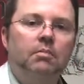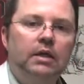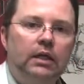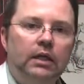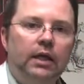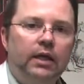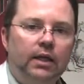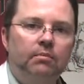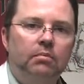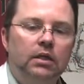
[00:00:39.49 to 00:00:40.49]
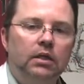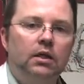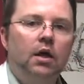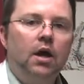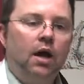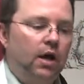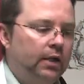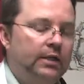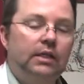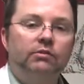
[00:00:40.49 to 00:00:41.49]
meaning it can be uh,
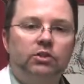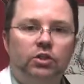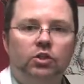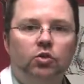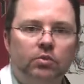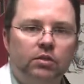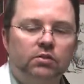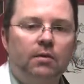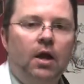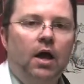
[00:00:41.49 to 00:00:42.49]
given to humans.